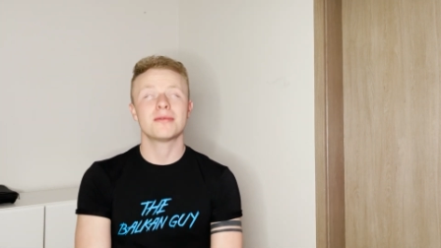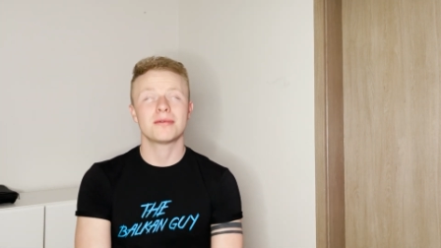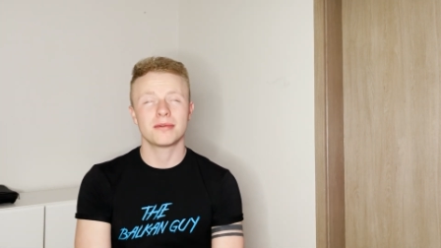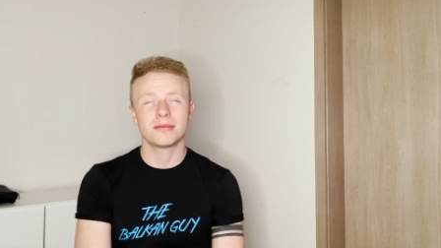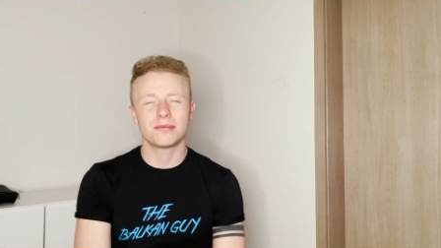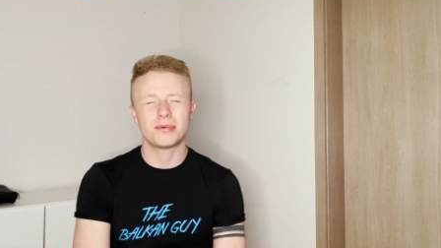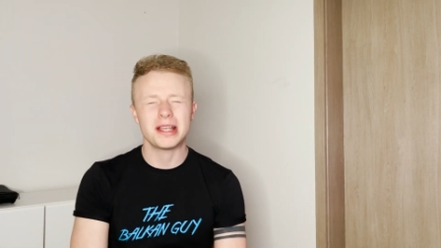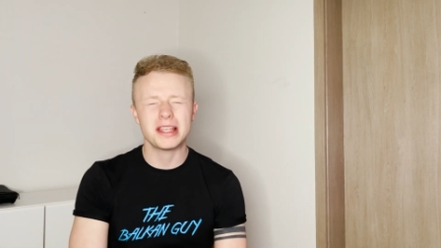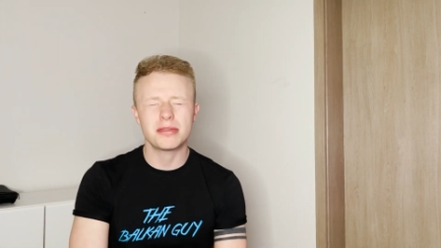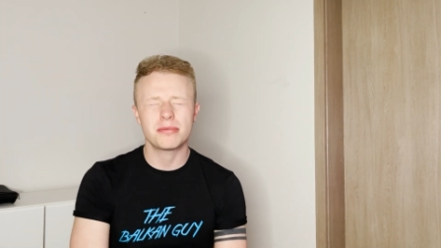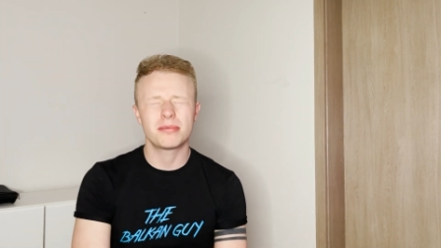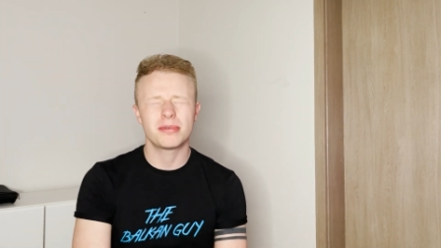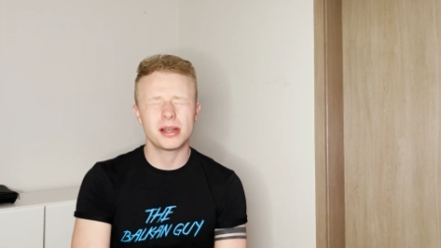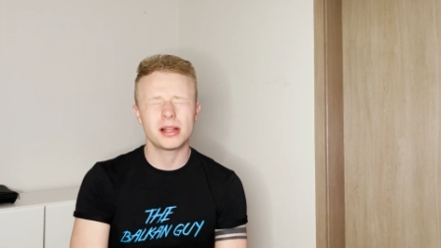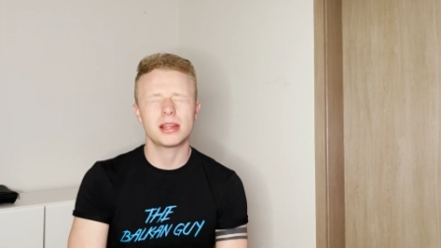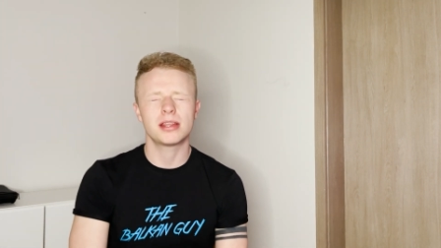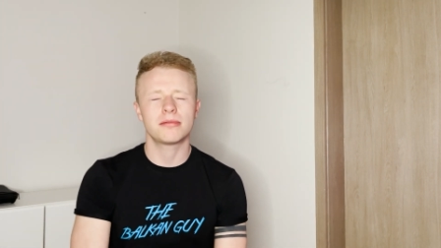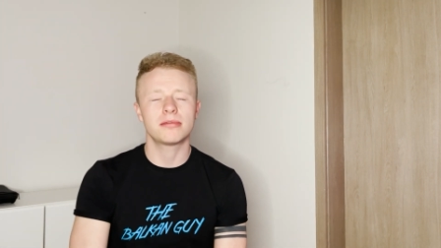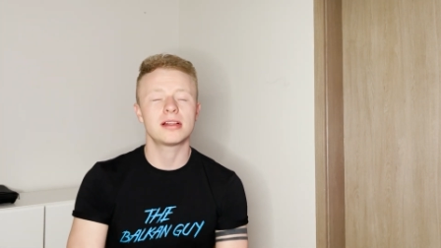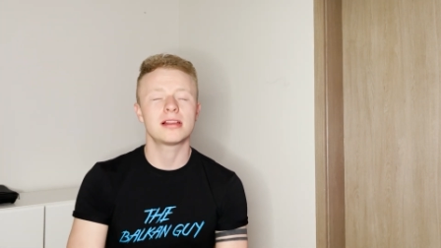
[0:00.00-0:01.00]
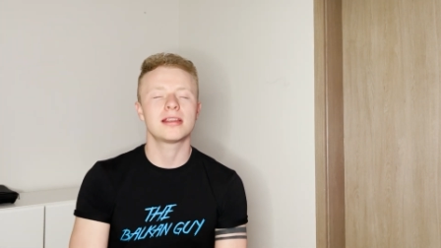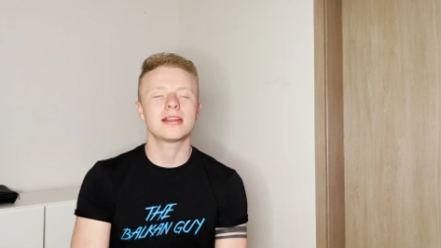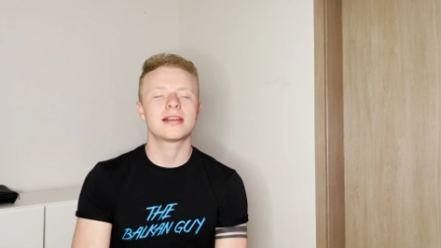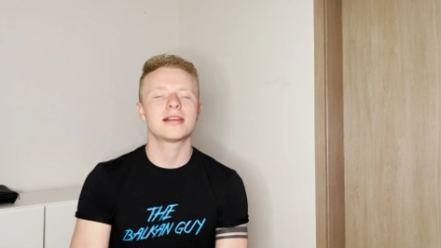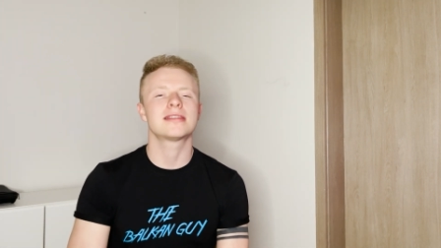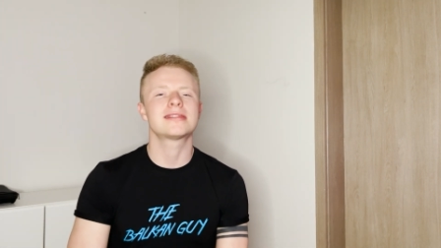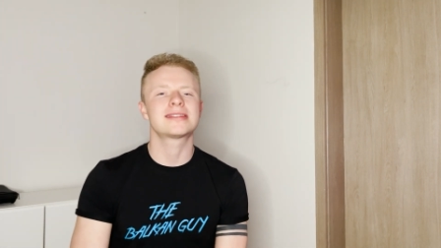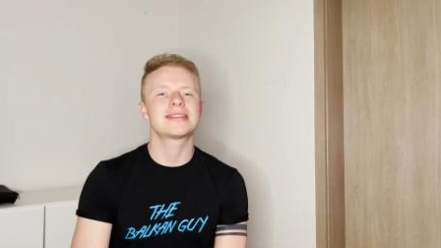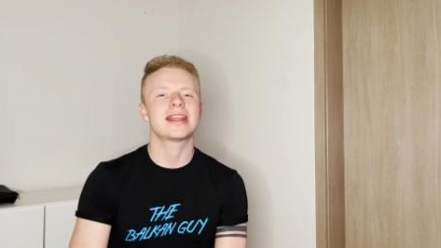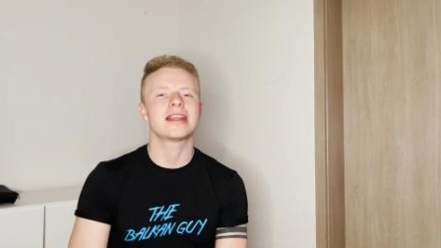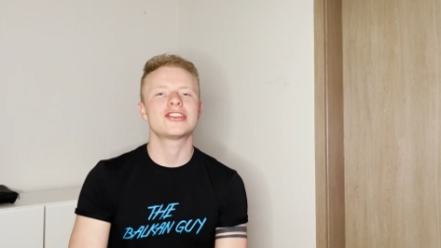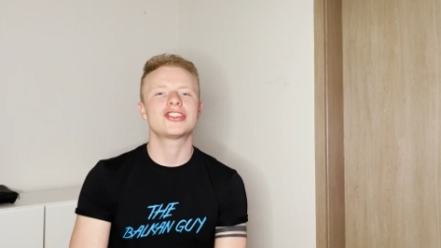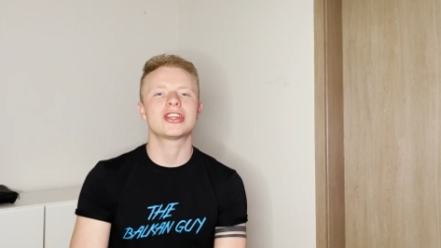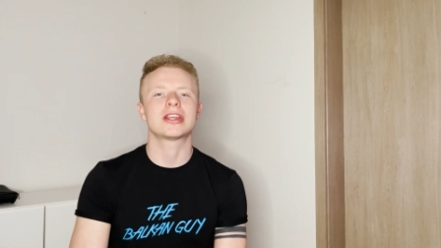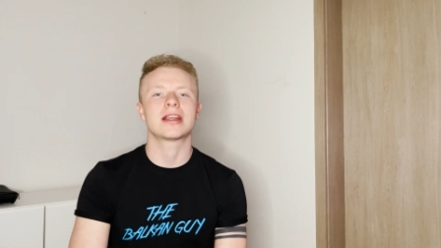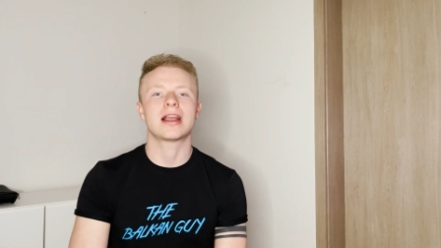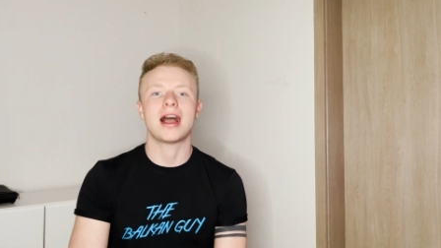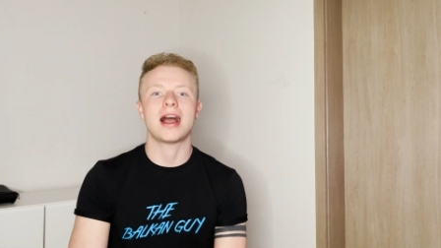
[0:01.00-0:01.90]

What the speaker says: with really good staging,